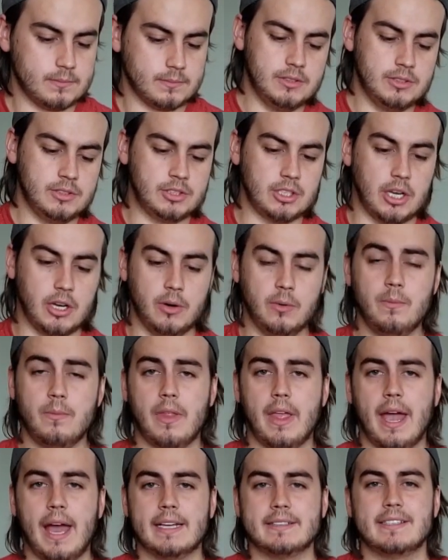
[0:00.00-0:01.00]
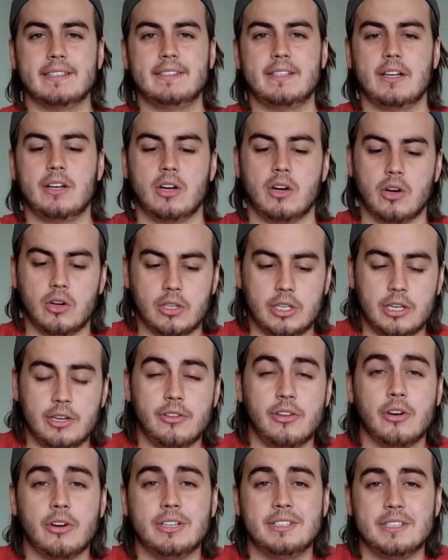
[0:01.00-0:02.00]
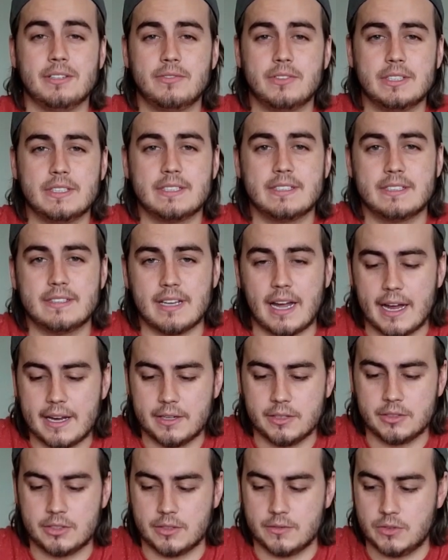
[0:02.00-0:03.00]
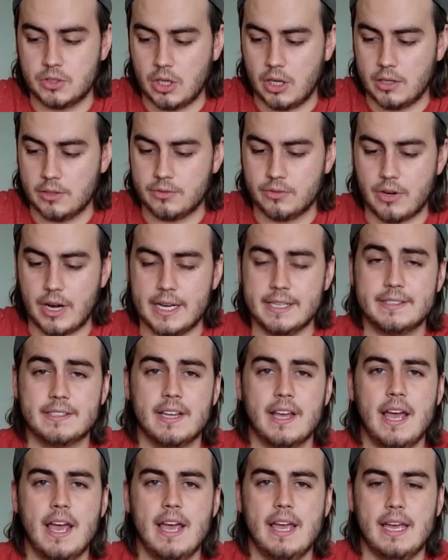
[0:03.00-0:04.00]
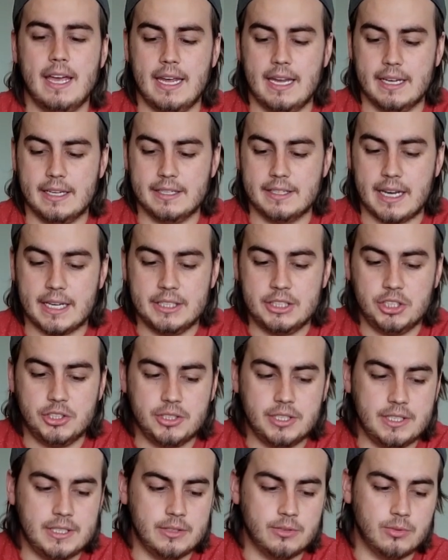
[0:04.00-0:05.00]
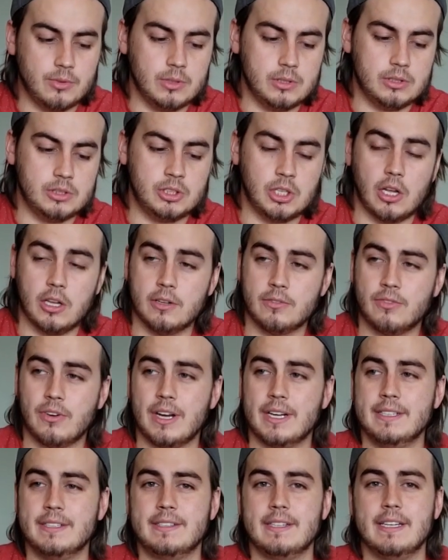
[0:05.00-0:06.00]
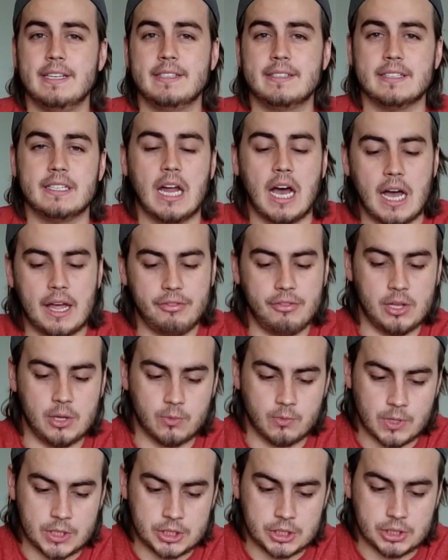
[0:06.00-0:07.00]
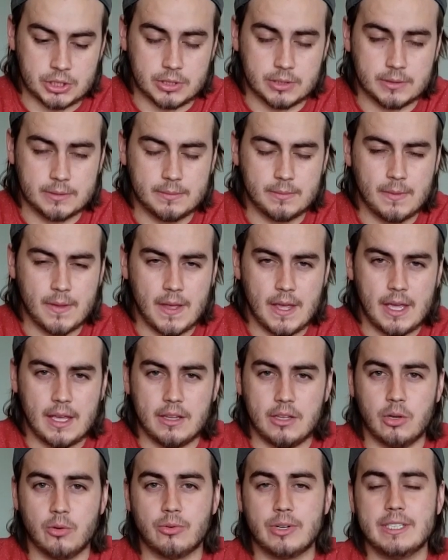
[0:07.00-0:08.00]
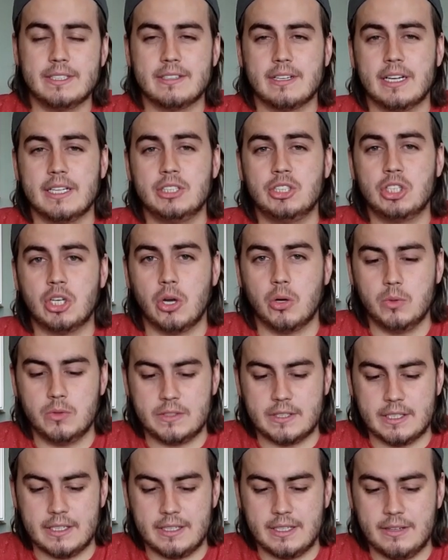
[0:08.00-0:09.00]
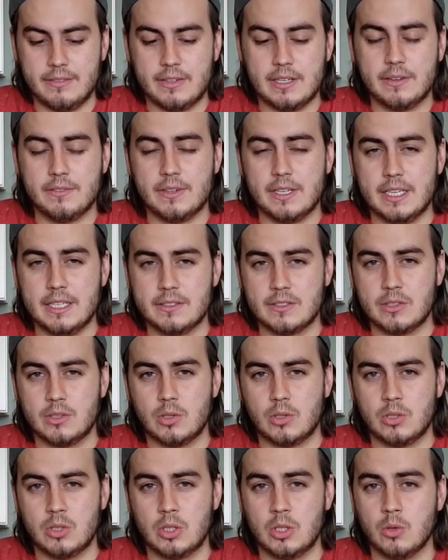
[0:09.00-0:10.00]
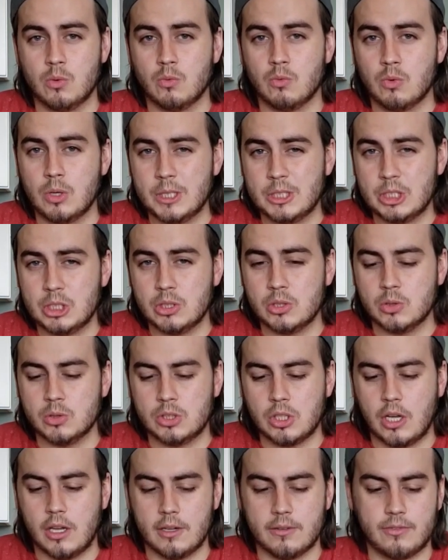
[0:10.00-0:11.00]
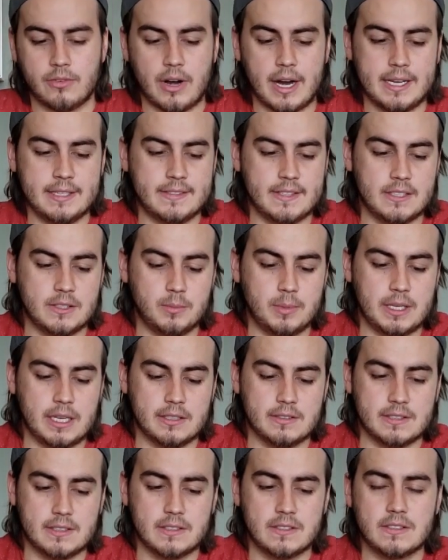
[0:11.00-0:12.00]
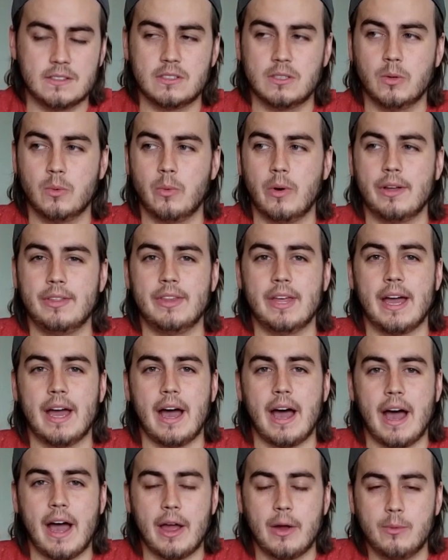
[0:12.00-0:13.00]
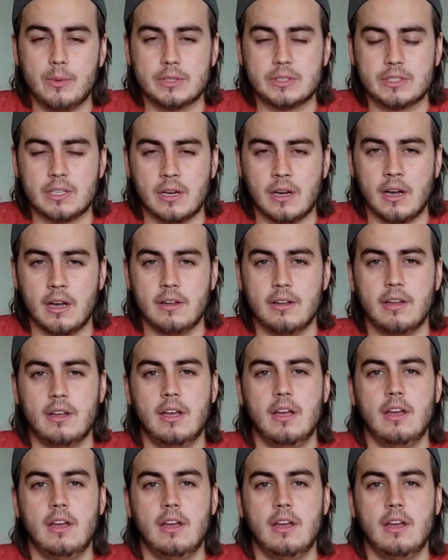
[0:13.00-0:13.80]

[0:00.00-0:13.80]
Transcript: So, as I said earlier, there are different styles of jollof rice, and Nigerian jollof rice is not the original. The reason I chose it, even if it isn't the original jollof rice, is because this is the one that I was taught